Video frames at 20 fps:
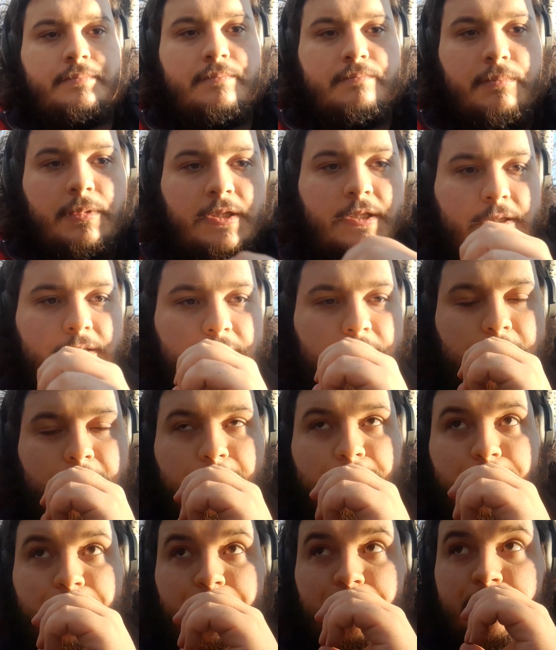but you're sort of
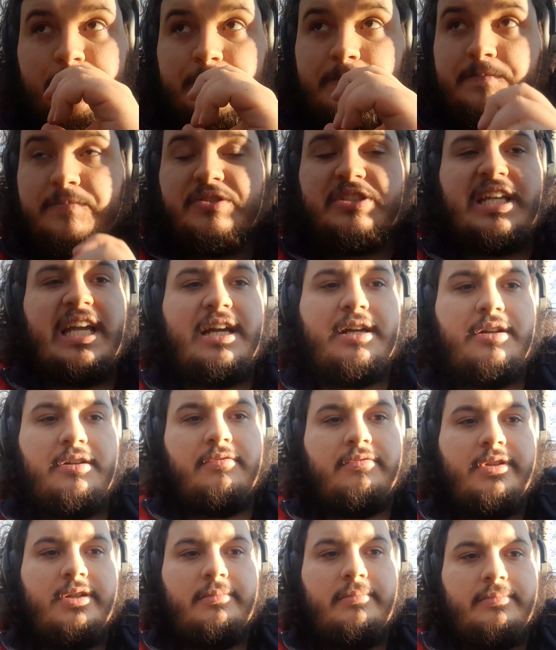scared
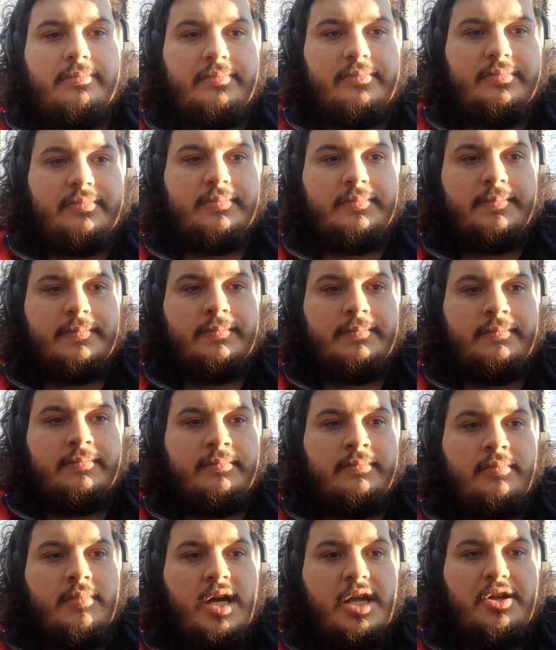of them,
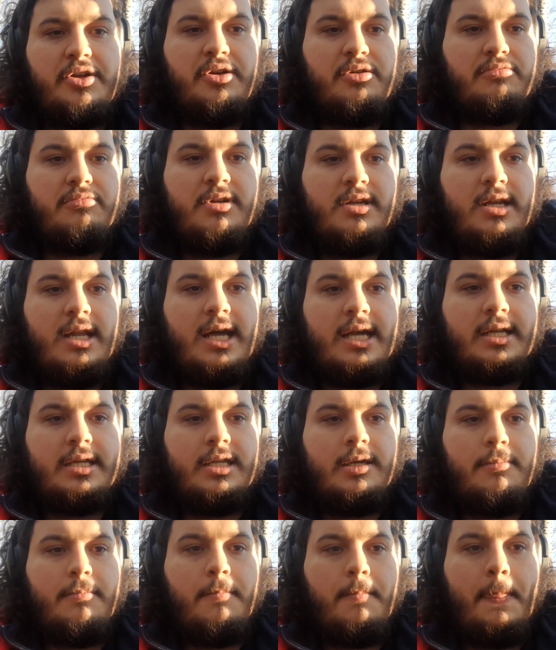and you don't really like
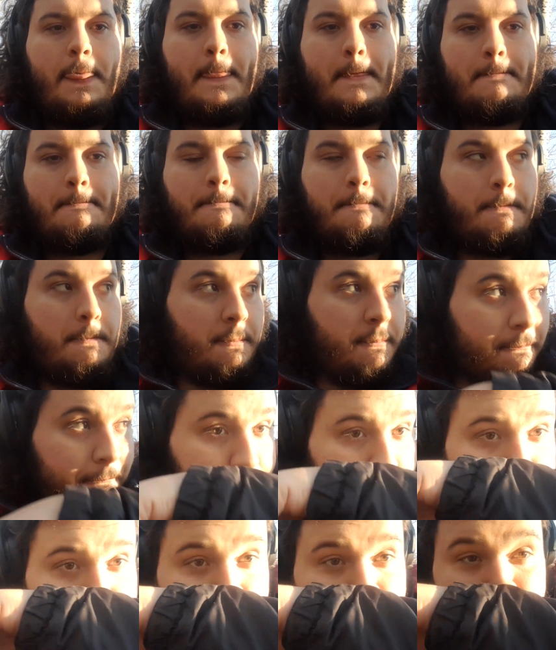them.
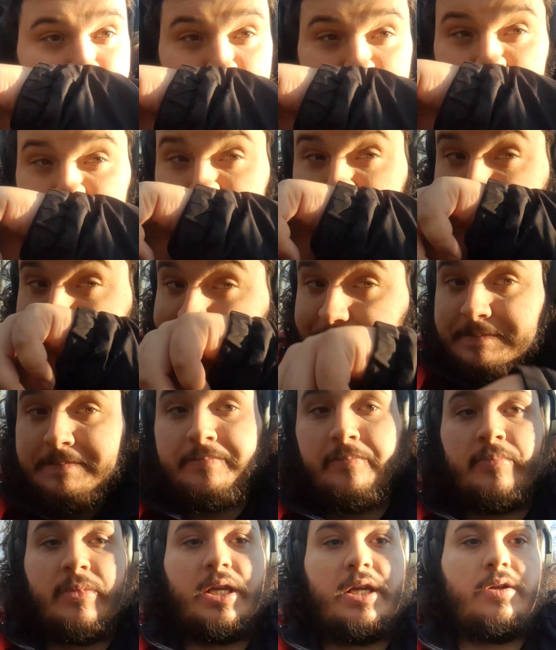Sorry.
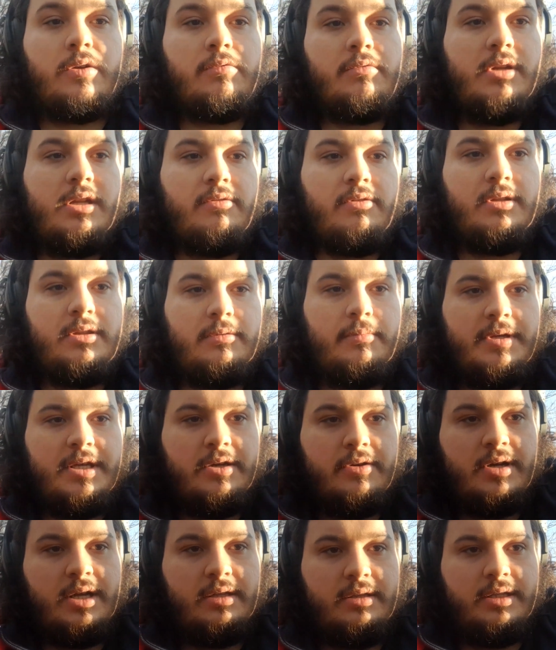You don't really want to be
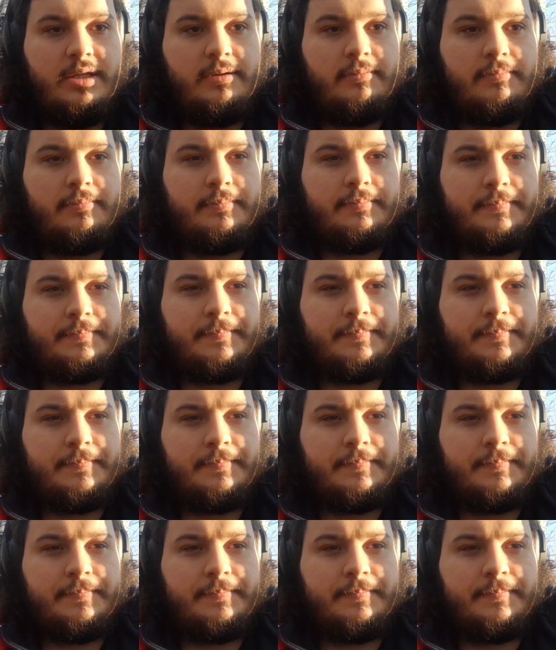around them.